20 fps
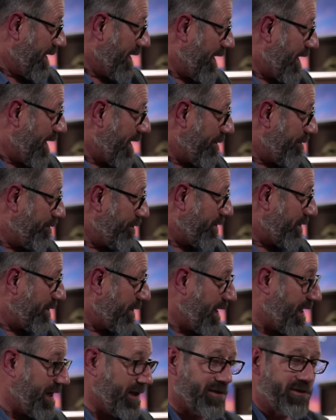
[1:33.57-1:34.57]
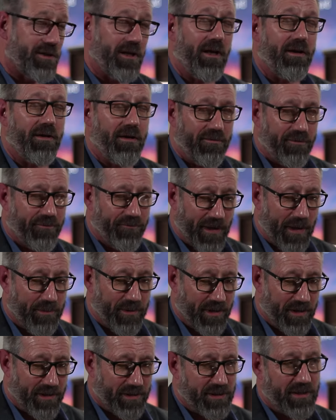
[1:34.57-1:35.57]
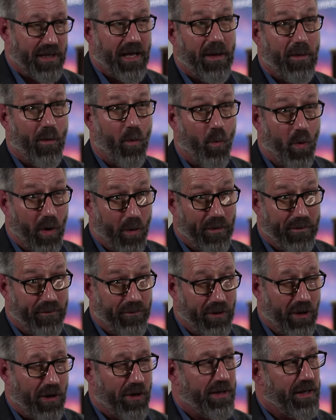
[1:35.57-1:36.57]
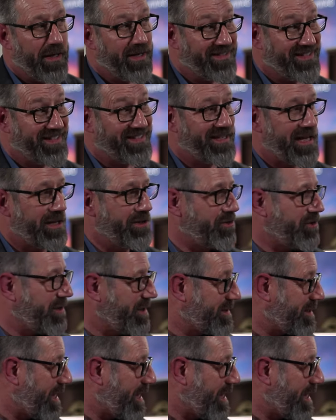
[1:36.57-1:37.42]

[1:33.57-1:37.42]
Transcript: Um, it's fabulous. What we've done is essentially